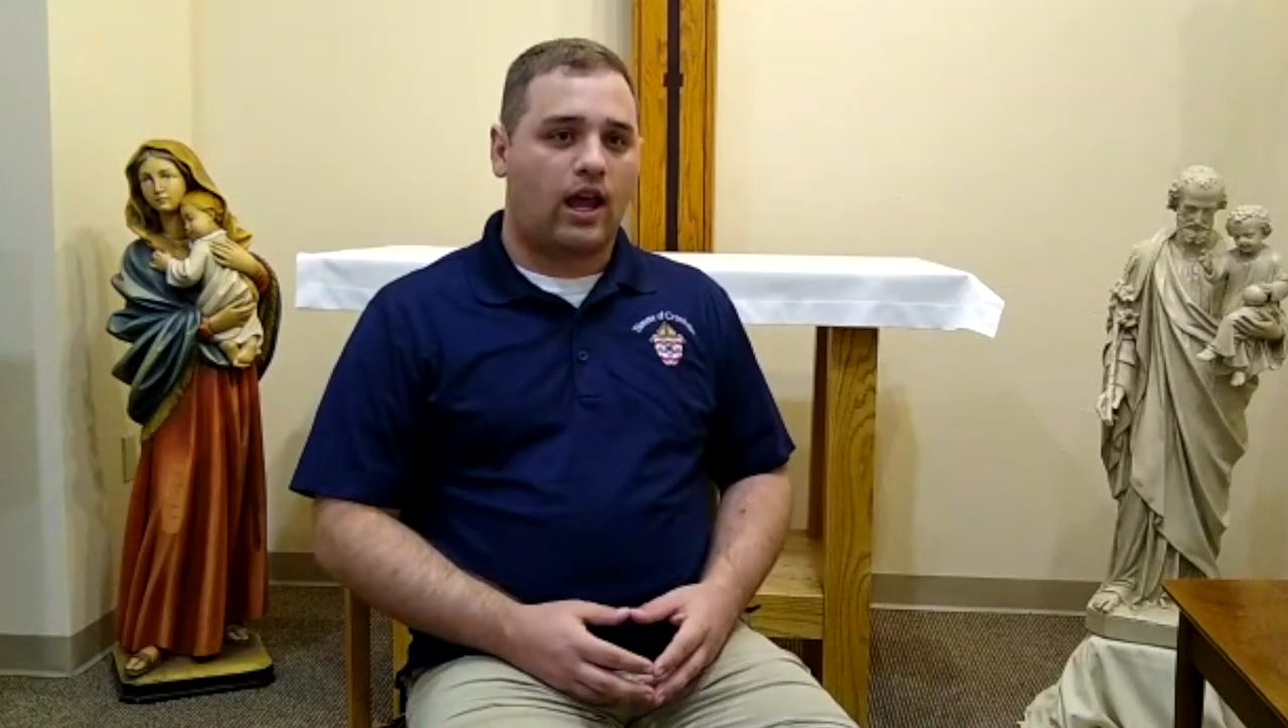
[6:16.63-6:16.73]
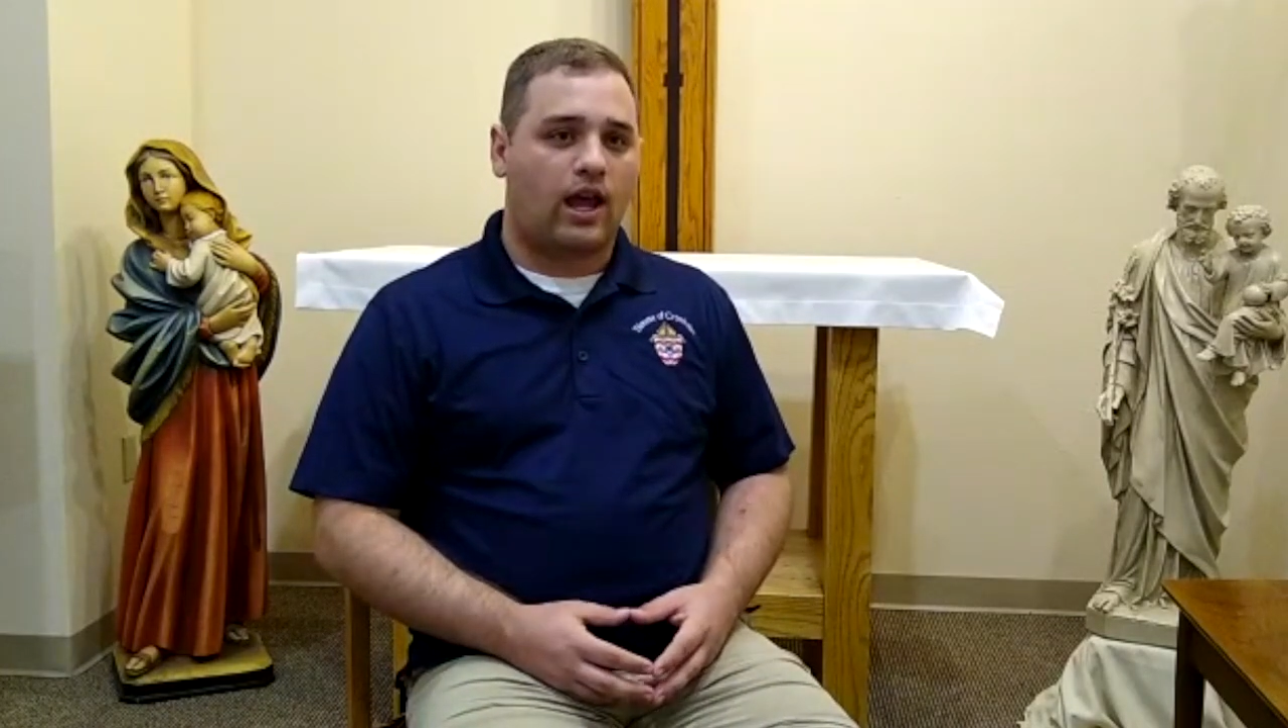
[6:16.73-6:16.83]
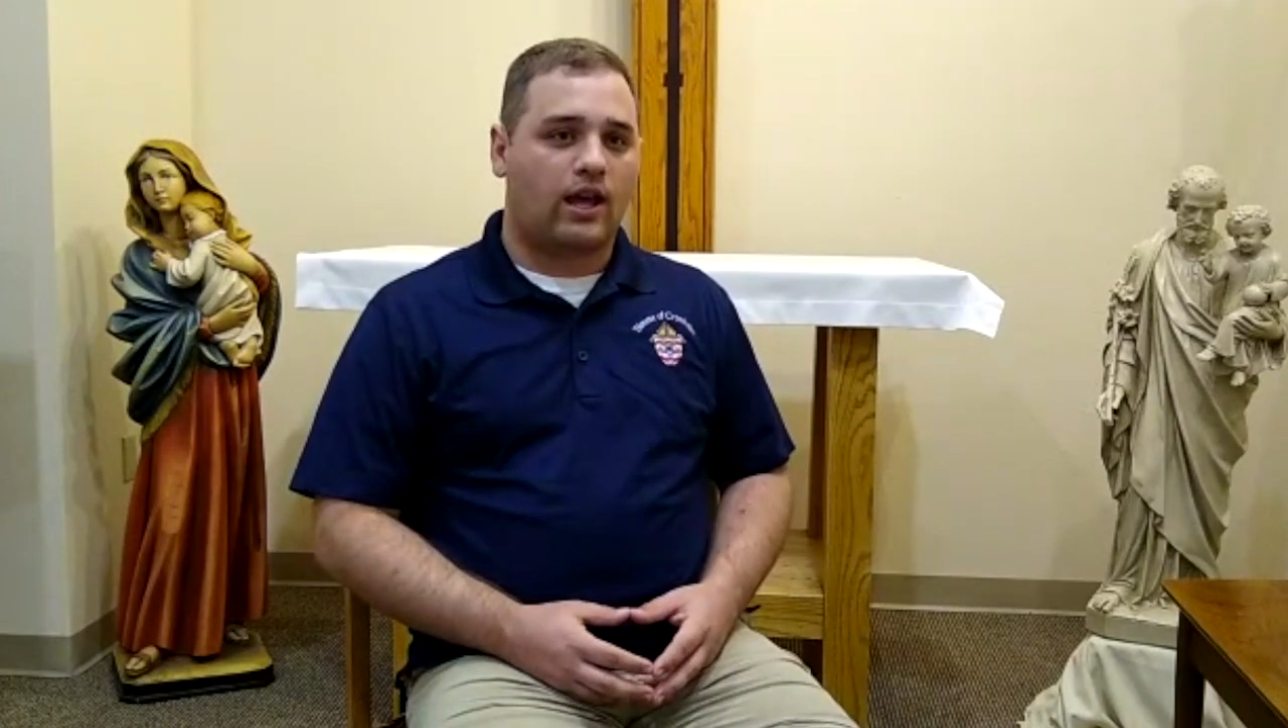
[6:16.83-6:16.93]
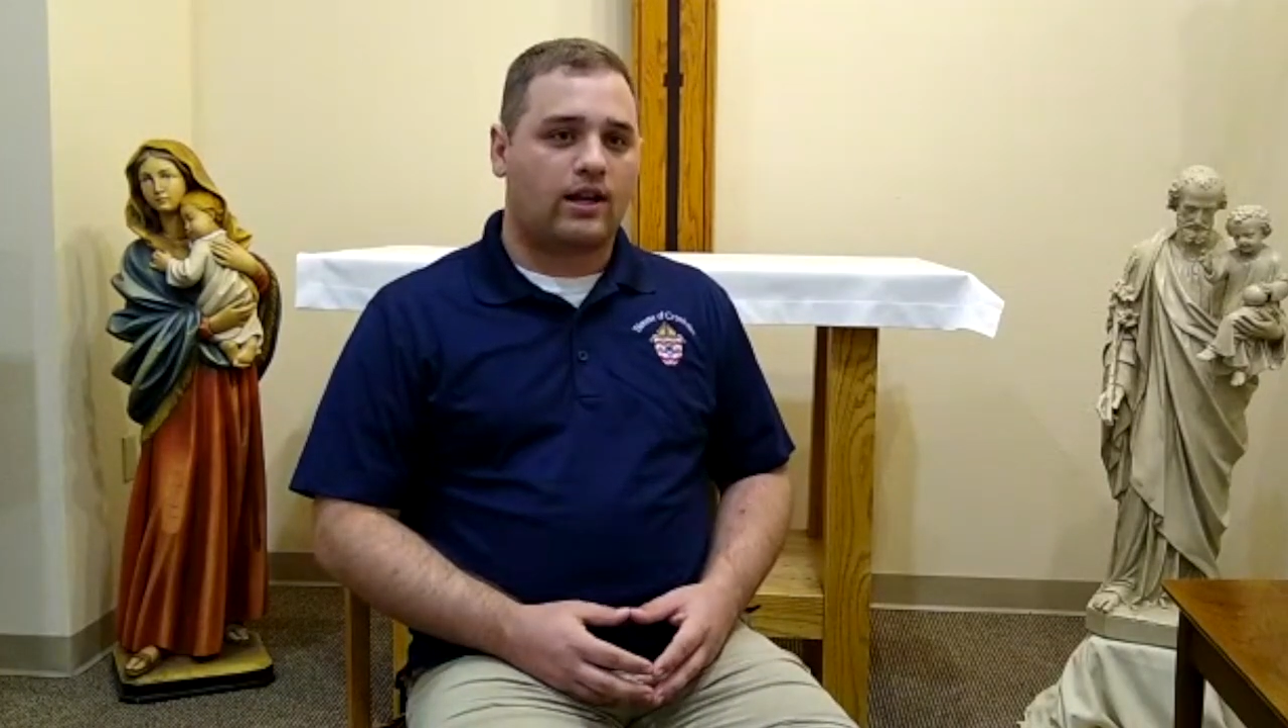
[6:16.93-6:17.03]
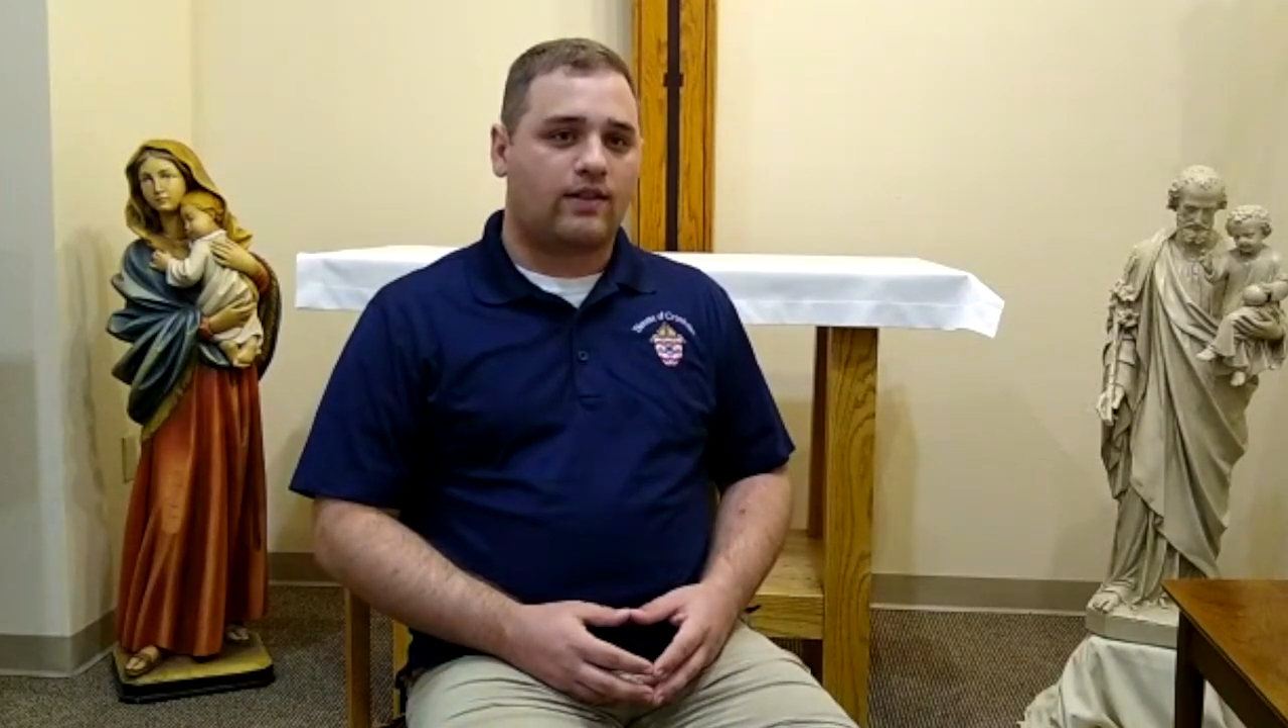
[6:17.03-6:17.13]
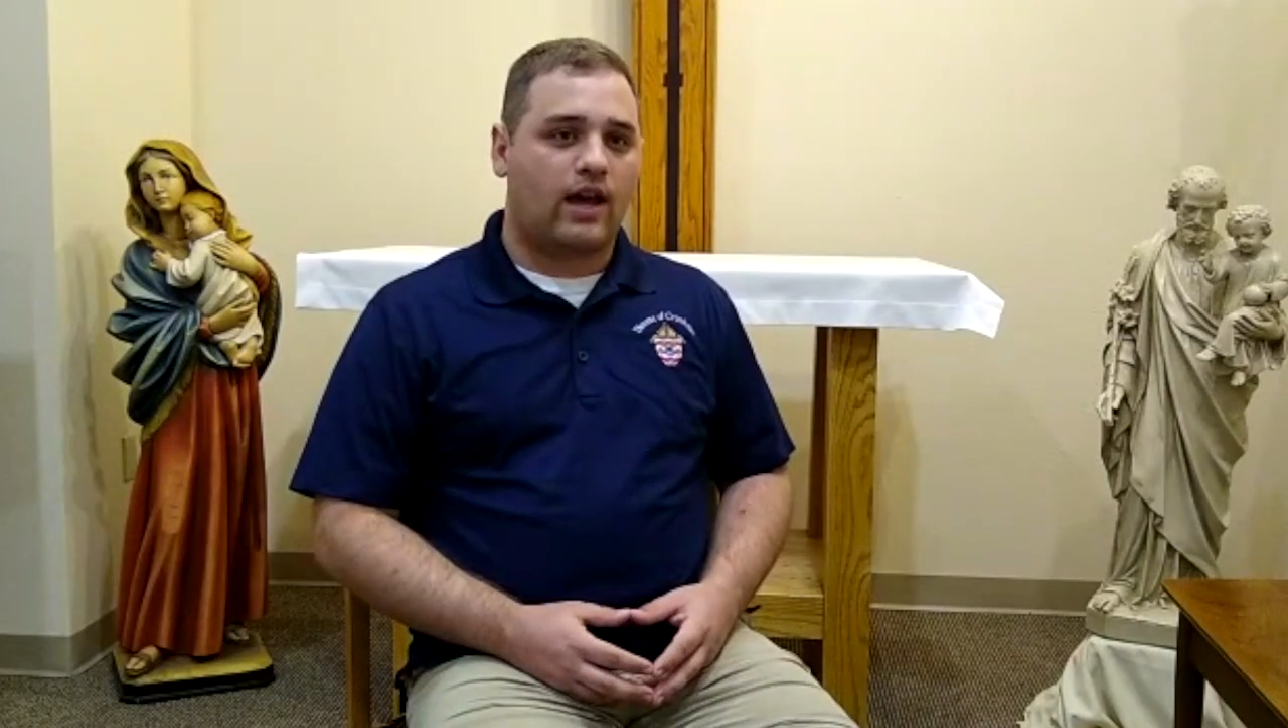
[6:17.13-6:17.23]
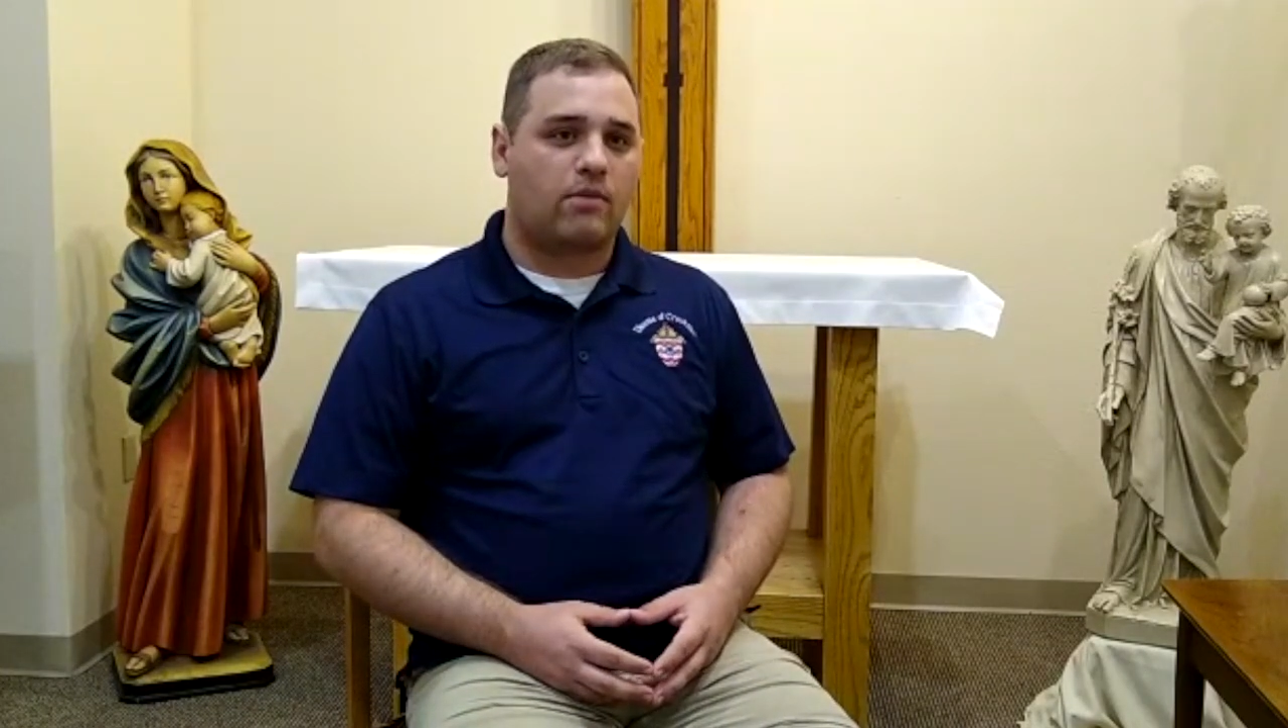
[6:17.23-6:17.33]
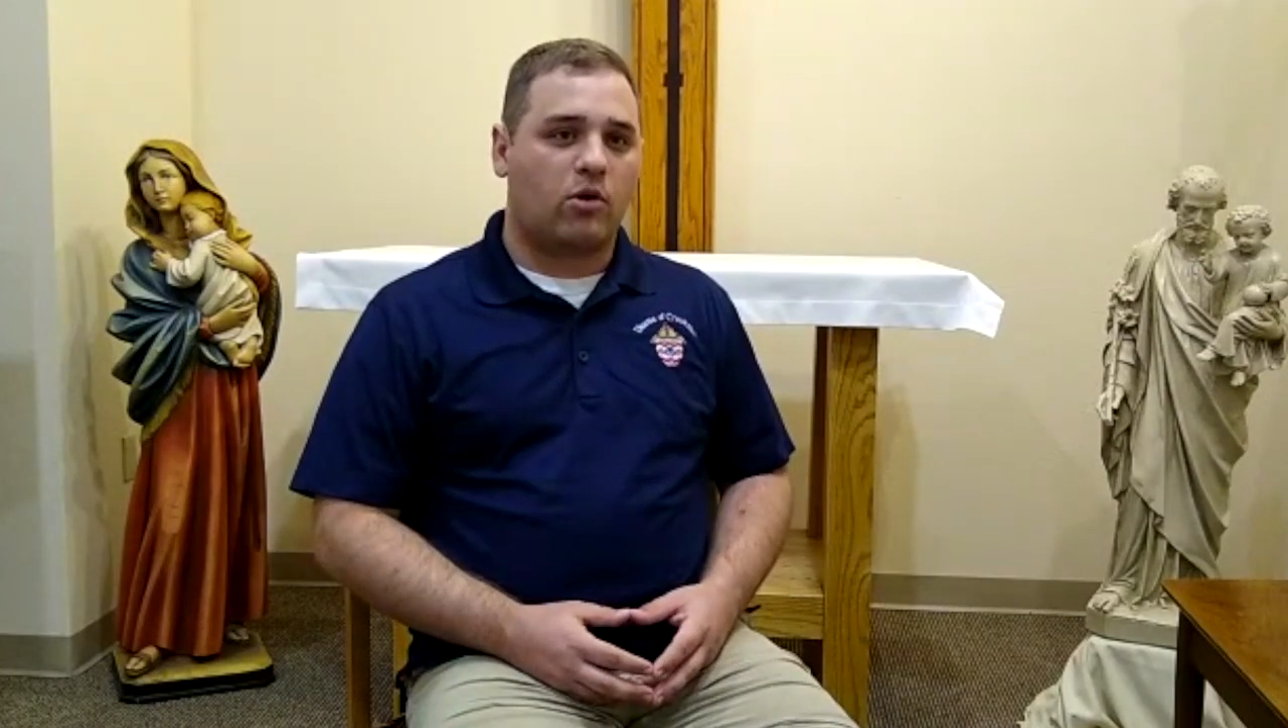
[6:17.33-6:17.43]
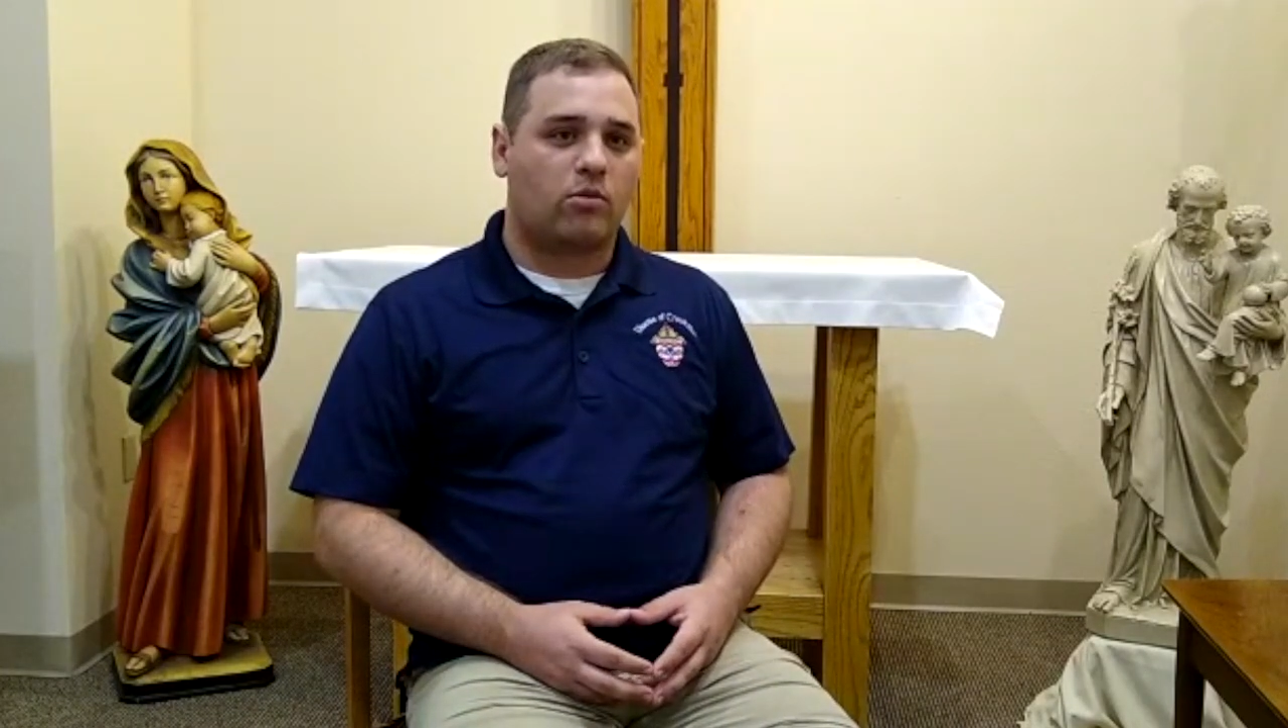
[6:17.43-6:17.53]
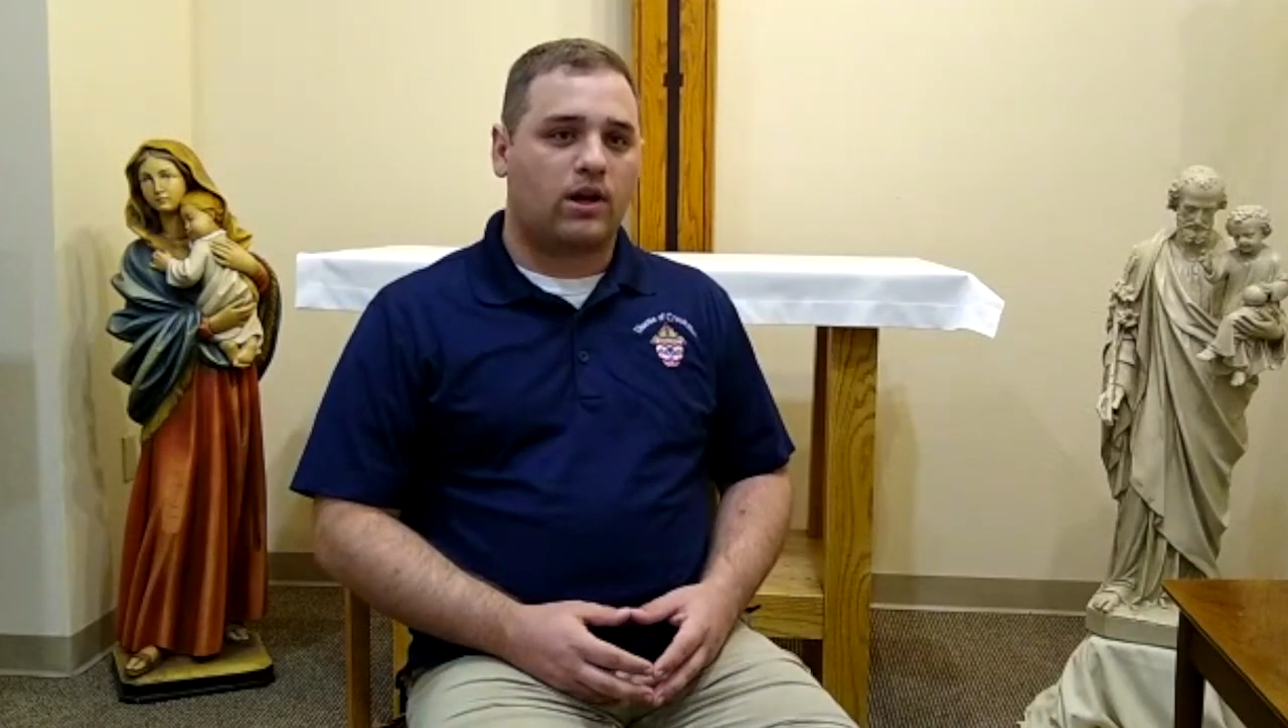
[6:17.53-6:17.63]
And at
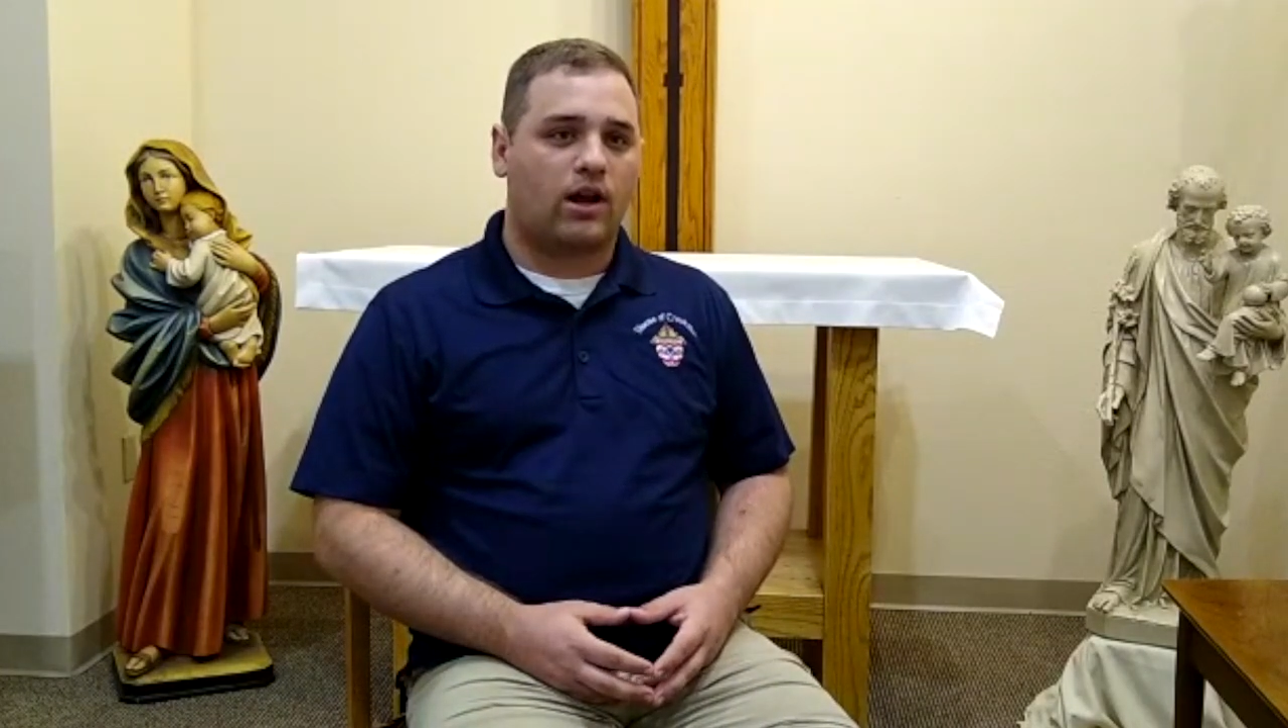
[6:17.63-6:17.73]
that moment,